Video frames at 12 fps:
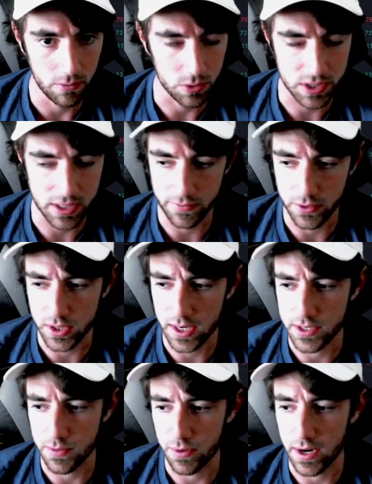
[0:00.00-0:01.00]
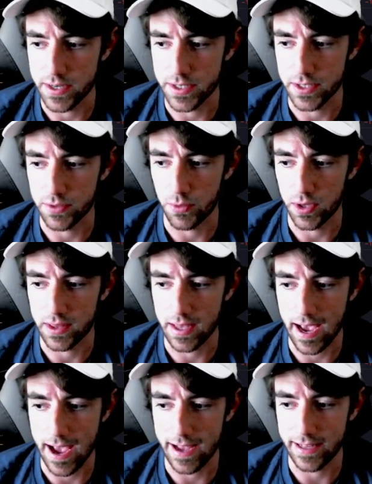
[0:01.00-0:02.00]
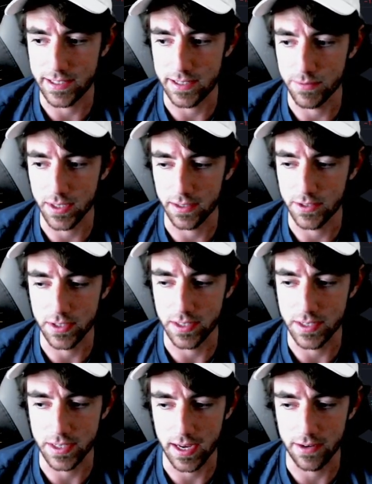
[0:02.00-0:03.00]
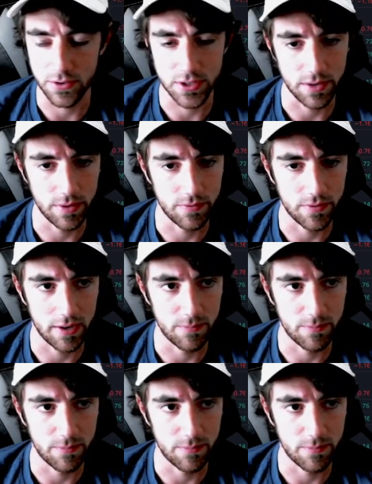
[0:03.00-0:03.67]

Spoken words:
We'll see if there's any surprises with that. It seems like just the standard 75